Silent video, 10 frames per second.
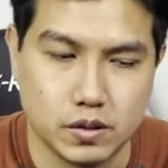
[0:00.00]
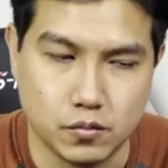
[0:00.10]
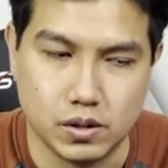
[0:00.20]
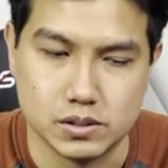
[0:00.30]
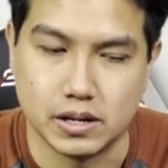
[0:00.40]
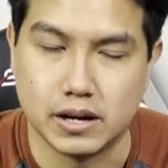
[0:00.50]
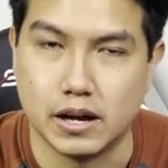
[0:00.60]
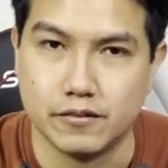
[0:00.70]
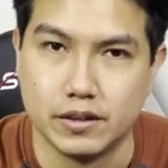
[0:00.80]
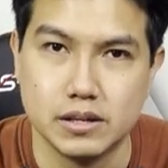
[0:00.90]
once I
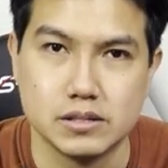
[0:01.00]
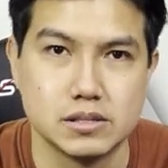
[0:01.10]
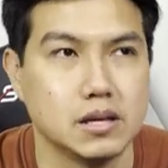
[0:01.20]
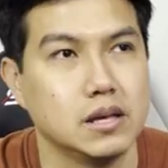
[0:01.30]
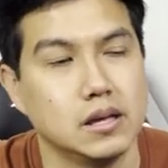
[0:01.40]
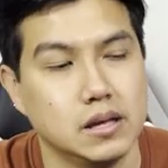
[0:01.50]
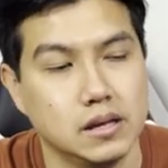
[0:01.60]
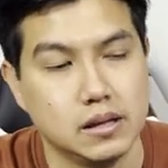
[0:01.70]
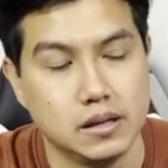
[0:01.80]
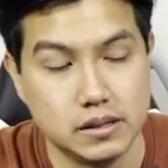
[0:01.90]
have this,
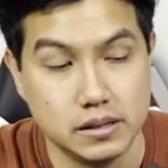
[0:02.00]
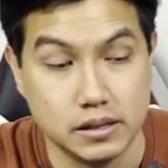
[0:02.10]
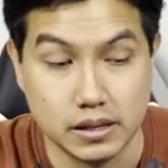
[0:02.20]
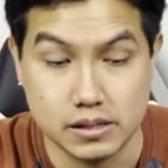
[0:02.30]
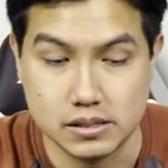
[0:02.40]
the next